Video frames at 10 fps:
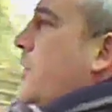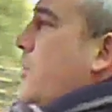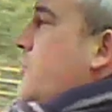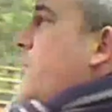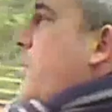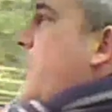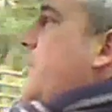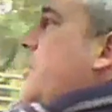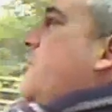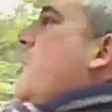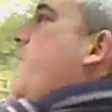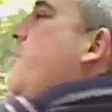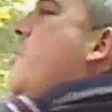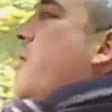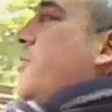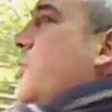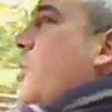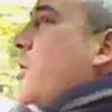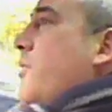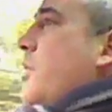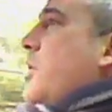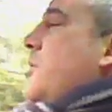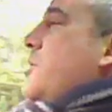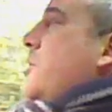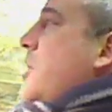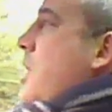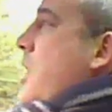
the automatic so if you're after one of these